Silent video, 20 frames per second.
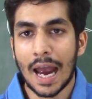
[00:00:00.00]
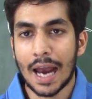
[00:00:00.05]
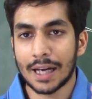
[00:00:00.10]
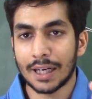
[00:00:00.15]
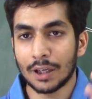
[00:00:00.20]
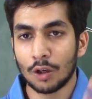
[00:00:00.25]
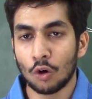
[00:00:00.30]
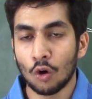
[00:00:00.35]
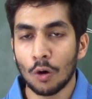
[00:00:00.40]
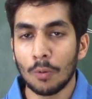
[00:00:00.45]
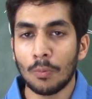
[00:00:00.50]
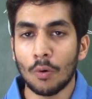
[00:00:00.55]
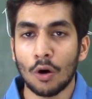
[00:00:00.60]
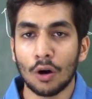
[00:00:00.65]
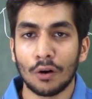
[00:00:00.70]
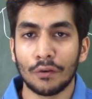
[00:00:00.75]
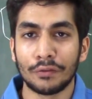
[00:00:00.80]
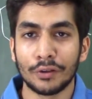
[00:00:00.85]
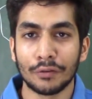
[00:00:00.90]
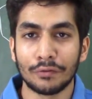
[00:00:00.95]
and I hope
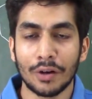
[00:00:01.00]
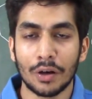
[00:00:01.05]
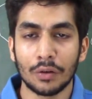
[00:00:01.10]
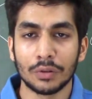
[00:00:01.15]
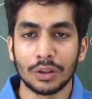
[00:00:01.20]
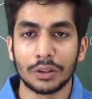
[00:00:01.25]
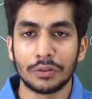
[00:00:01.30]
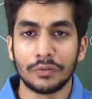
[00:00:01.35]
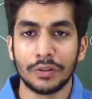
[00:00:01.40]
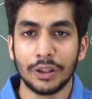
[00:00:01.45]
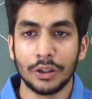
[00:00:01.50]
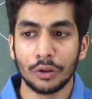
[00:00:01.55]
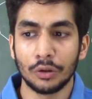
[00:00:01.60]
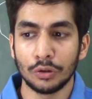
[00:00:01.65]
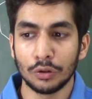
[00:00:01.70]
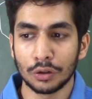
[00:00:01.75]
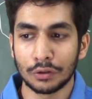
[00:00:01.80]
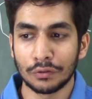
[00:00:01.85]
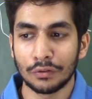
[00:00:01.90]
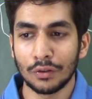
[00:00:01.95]
all of you found this video
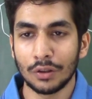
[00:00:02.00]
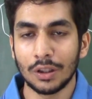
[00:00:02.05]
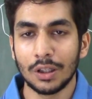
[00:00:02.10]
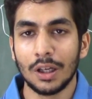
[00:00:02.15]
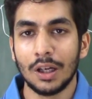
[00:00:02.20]
useful.